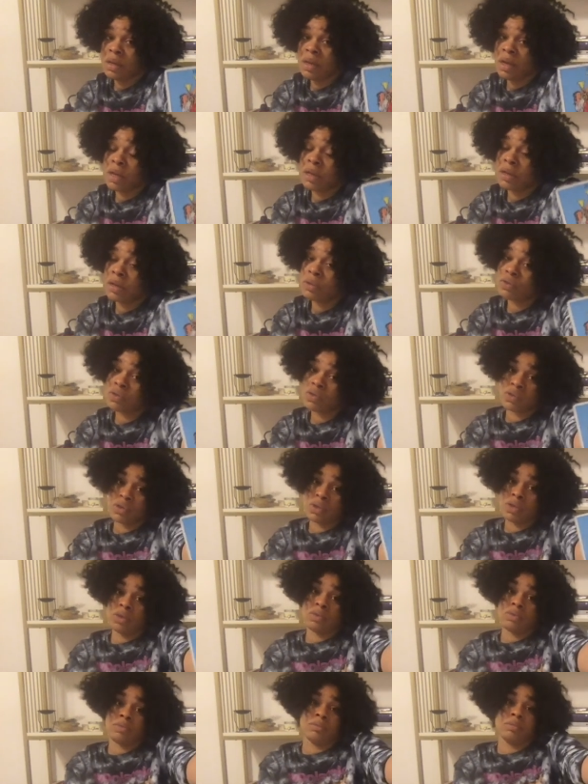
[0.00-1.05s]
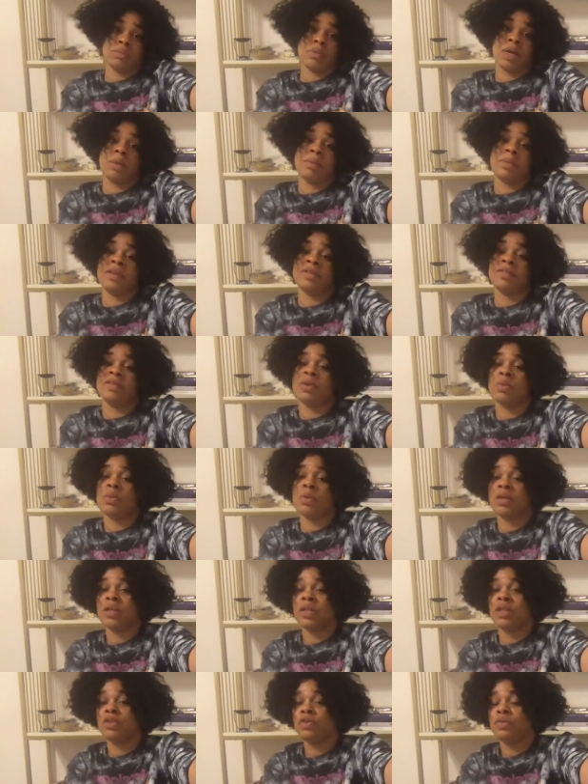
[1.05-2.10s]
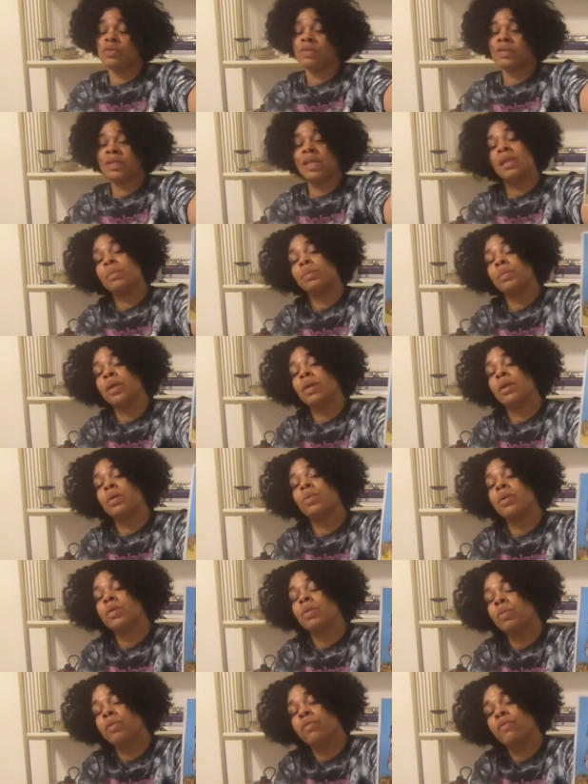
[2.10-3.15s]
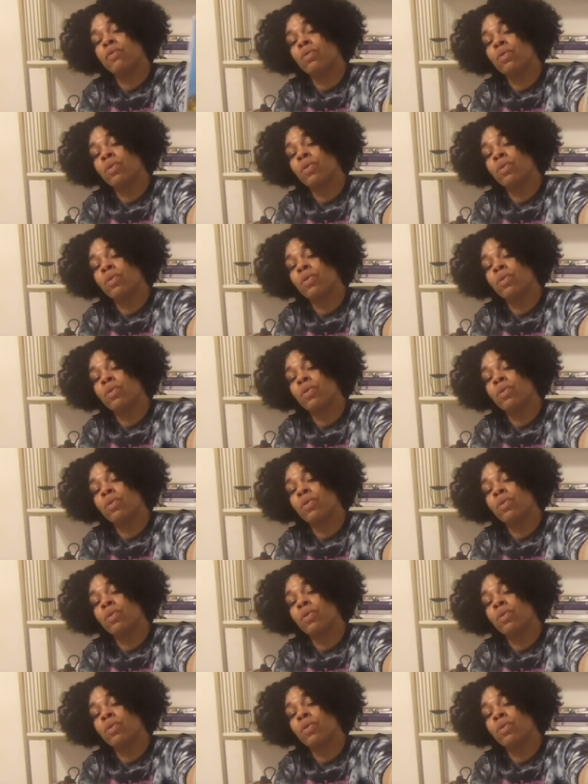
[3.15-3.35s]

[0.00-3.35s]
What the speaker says: close to you, maybe someone that you celebrated with before.